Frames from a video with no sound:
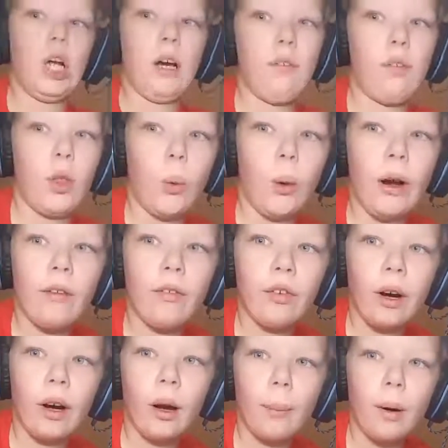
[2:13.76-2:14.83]
turn off the
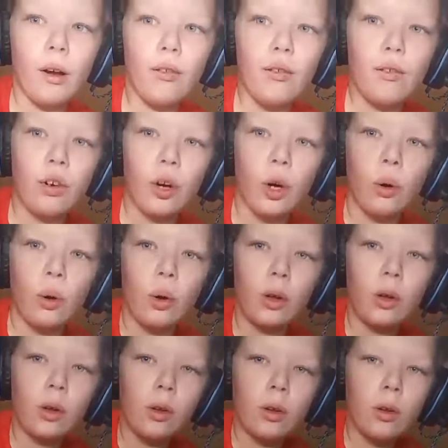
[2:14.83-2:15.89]
Wi-Fi on my
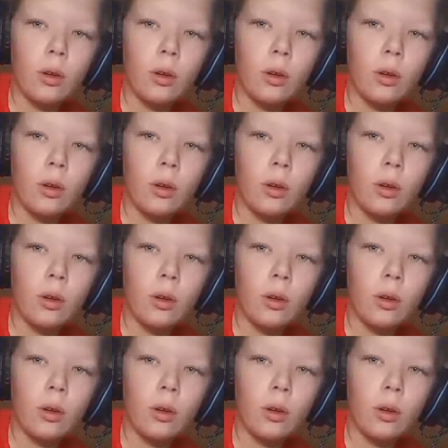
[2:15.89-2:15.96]
phone.